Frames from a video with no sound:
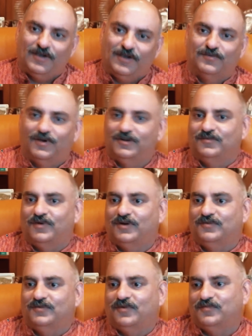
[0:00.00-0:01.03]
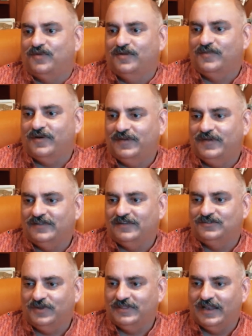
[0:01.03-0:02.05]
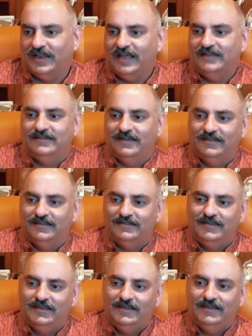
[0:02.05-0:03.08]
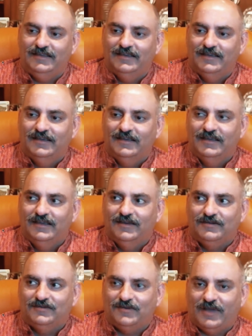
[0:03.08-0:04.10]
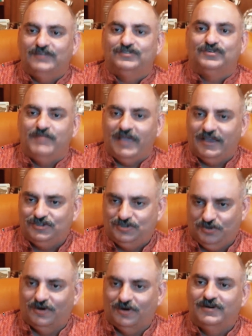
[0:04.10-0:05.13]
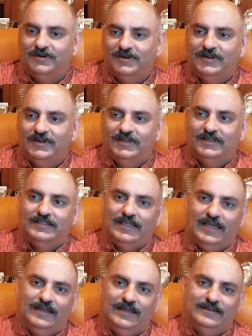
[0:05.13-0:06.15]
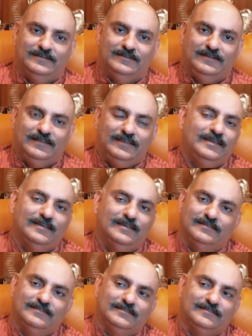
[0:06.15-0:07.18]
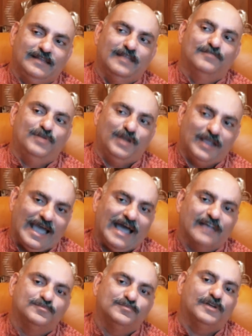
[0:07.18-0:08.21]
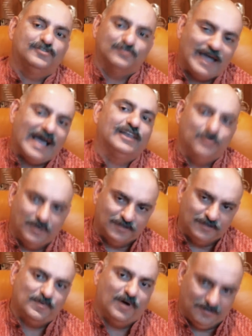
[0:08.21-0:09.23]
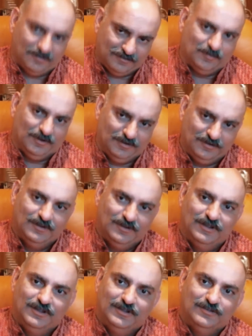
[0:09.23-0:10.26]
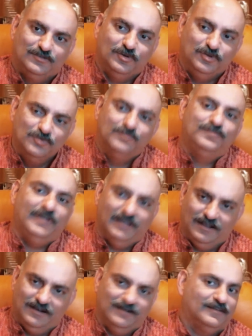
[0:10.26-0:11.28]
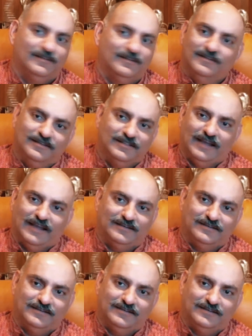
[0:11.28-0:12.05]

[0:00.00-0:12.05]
Because what Warren Buffett does during the lunch is he tries to make sure that he is delivering as much value as possible so you feel that